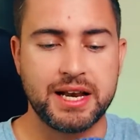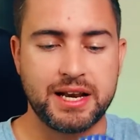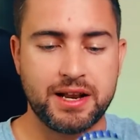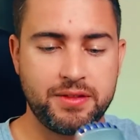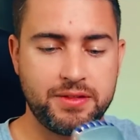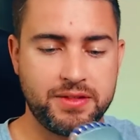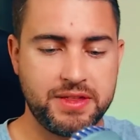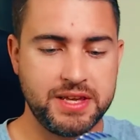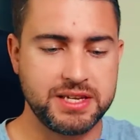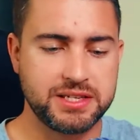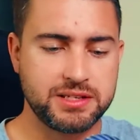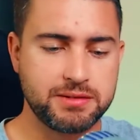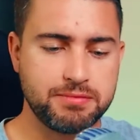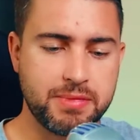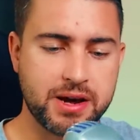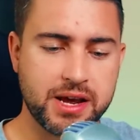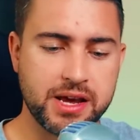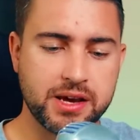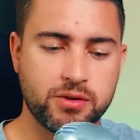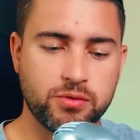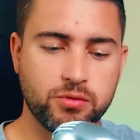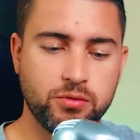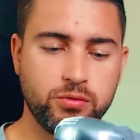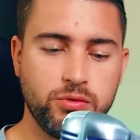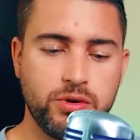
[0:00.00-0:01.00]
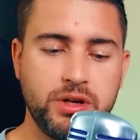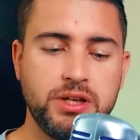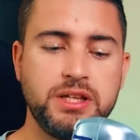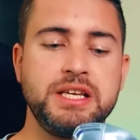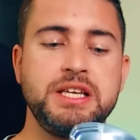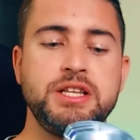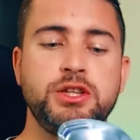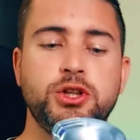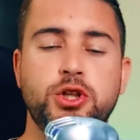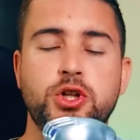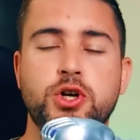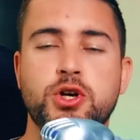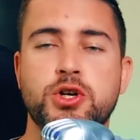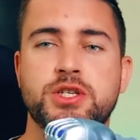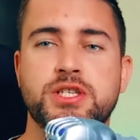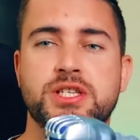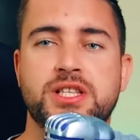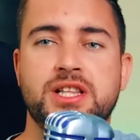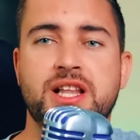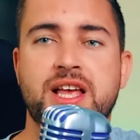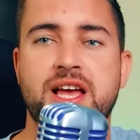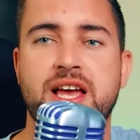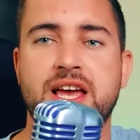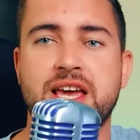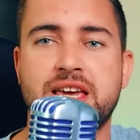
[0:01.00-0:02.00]
Now this mic really looks
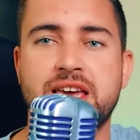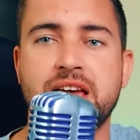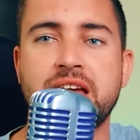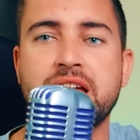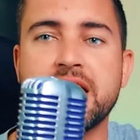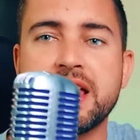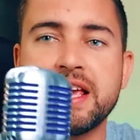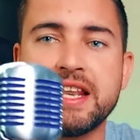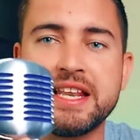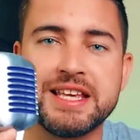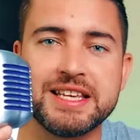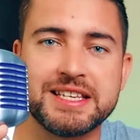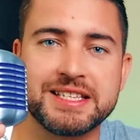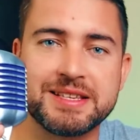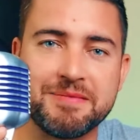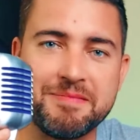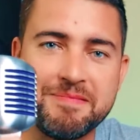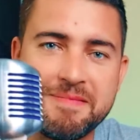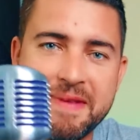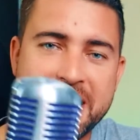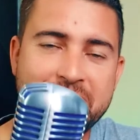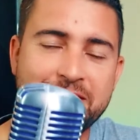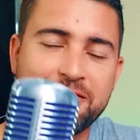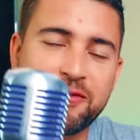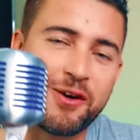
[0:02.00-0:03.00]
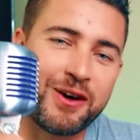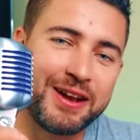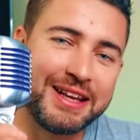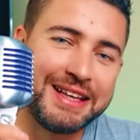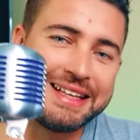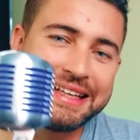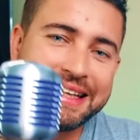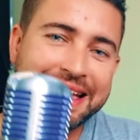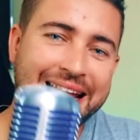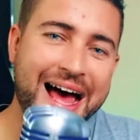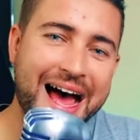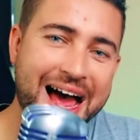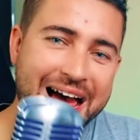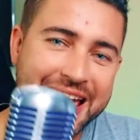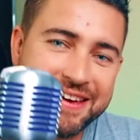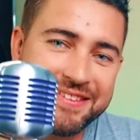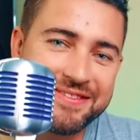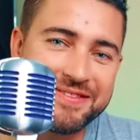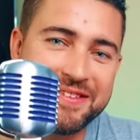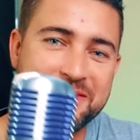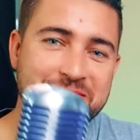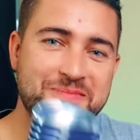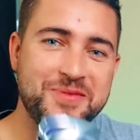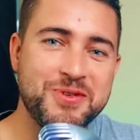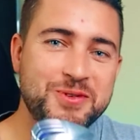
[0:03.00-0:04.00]
like it is meant for
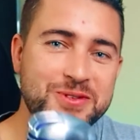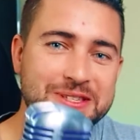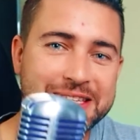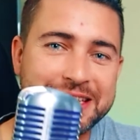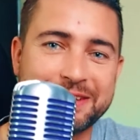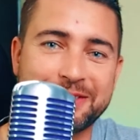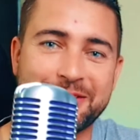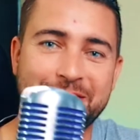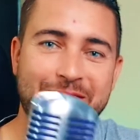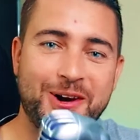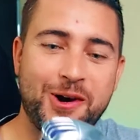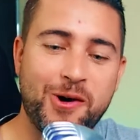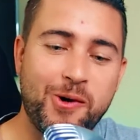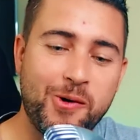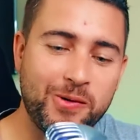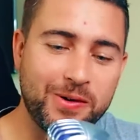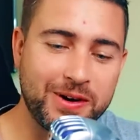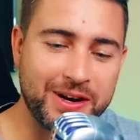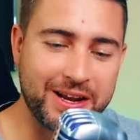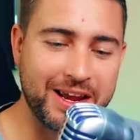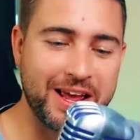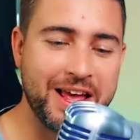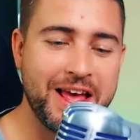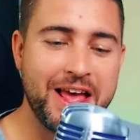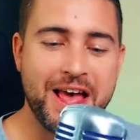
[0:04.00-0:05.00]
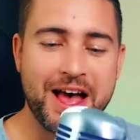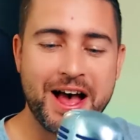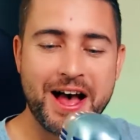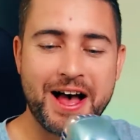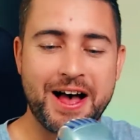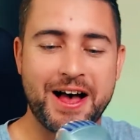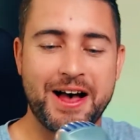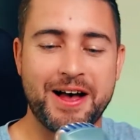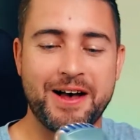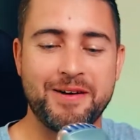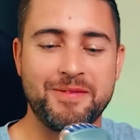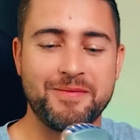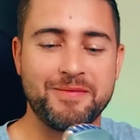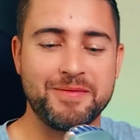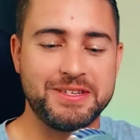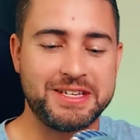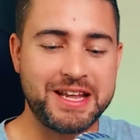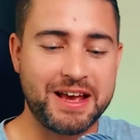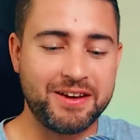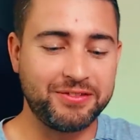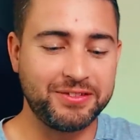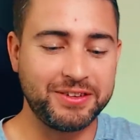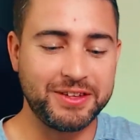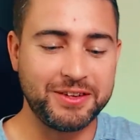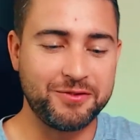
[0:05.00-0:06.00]
live music recording,
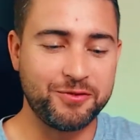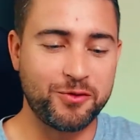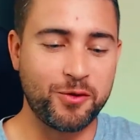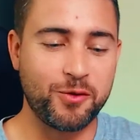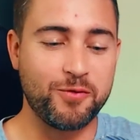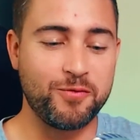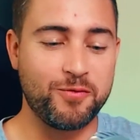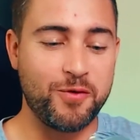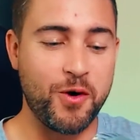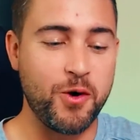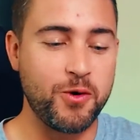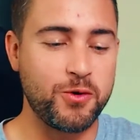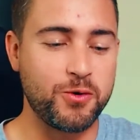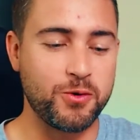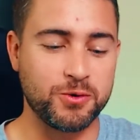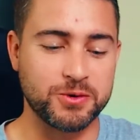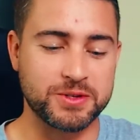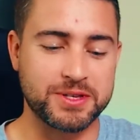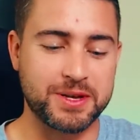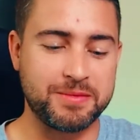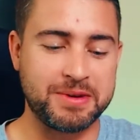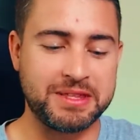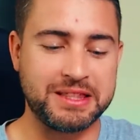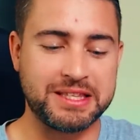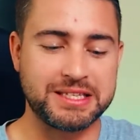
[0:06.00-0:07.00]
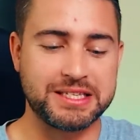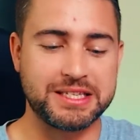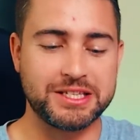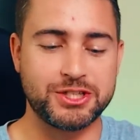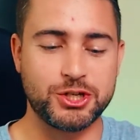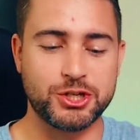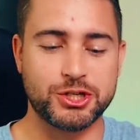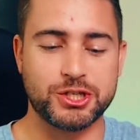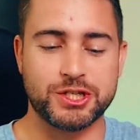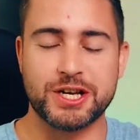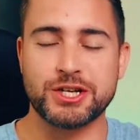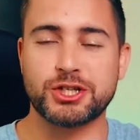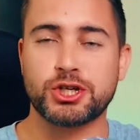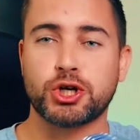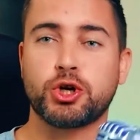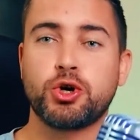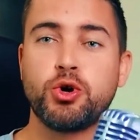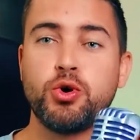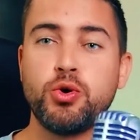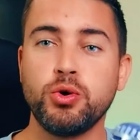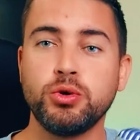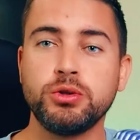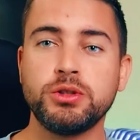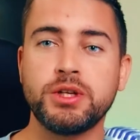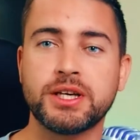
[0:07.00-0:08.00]
definitely for vocals. I mean, this is just such a
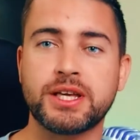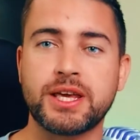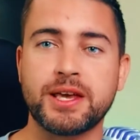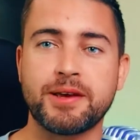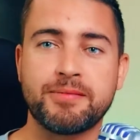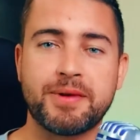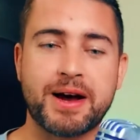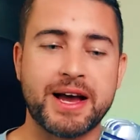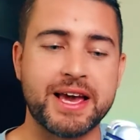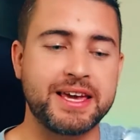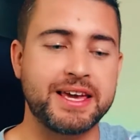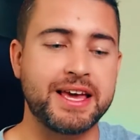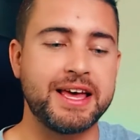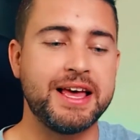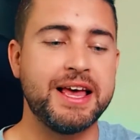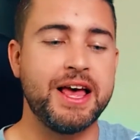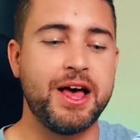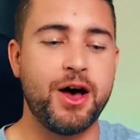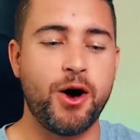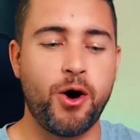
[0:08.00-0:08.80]
cool looking mic.